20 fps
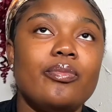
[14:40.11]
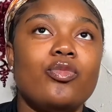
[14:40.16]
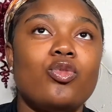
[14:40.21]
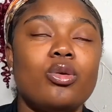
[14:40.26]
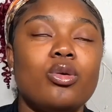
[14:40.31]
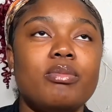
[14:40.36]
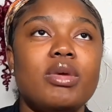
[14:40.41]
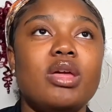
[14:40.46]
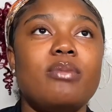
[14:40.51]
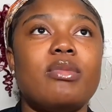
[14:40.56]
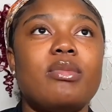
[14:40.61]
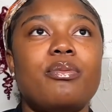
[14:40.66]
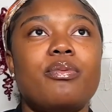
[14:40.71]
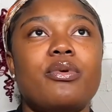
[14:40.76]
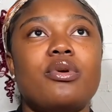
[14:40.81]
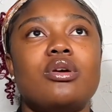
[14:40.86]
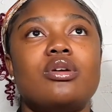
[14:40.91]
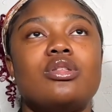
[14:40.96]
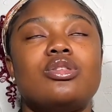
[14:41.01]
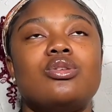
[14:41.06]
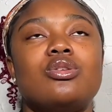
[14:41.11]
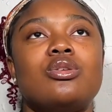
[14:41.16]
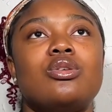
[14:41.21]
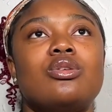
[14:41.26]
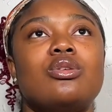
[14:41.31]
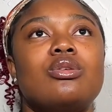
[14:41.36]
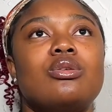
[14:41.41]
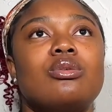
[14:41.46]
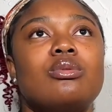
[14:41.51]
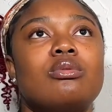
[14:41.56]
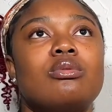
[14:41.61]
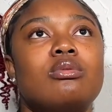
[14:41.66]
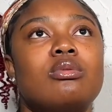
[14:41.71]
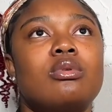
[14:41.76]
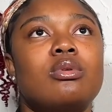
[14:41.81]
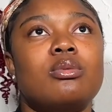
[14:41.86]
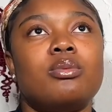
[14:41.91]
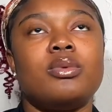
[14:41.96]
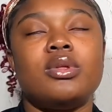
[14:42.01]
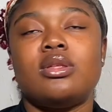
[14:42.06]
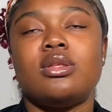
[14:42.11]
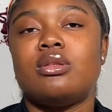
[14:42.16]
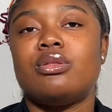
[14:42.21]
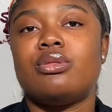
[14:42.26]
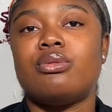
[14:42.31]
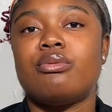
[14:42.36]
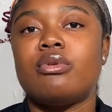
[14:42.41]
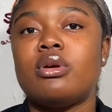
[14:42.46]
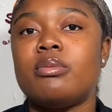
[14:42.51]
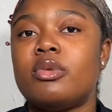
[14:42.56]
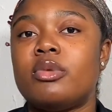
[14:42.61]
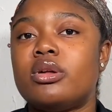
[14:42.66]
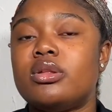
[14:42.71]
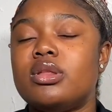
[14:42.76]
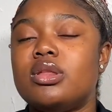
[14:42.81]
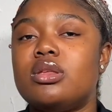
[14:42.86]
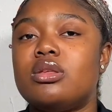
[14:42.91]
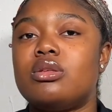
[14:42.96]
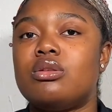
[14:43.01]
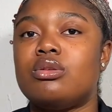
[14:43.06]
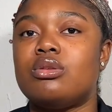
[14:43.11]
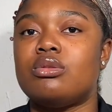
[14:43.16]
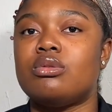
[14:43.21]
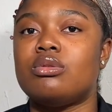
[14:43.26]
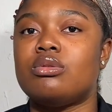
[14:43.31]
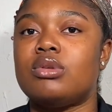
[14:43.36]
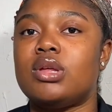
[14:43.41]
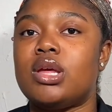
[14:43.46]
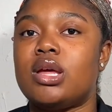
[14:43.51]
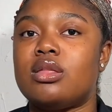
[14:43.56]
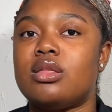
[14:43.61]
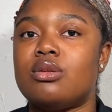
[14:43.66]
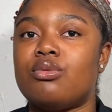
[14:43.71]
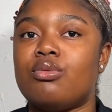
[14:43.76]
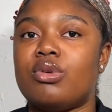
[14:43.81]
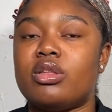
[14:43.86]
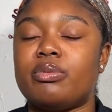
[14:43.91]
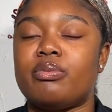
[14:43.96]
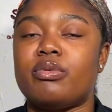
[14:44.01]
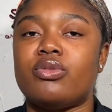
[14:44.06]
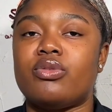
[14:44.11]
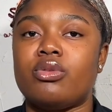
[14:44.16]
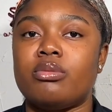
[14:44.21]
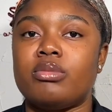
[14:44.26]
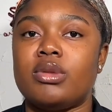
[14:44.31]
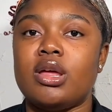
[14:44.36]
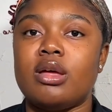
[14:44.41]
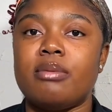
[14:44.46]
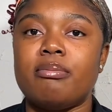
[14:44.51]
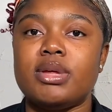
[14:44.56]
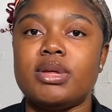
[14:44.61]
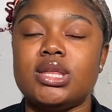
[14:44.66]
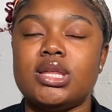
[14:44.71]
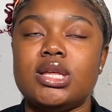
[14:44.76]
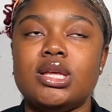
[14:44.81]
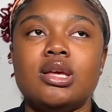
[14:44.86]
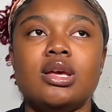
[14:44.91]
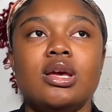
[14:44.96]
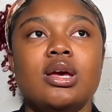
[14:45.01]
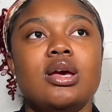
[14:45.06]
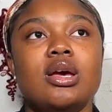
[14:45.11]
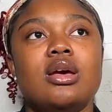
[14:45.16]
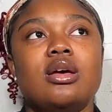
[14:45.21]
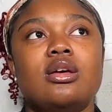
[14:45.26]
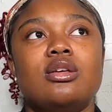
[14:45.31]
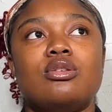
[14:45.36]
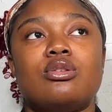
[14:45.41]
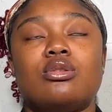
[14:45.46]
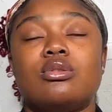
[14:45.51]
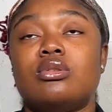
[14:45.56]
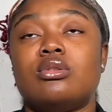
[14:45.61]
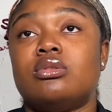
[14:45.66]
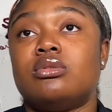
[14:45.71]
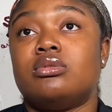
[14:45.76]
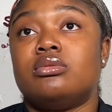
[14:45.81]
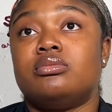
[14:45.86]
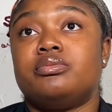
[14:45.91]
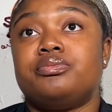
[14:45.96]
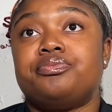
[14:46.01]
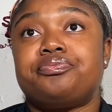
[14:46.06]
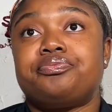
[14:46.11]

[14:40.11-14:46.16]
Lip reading: For me, my period took within 3 months to get a response from the embassy. So,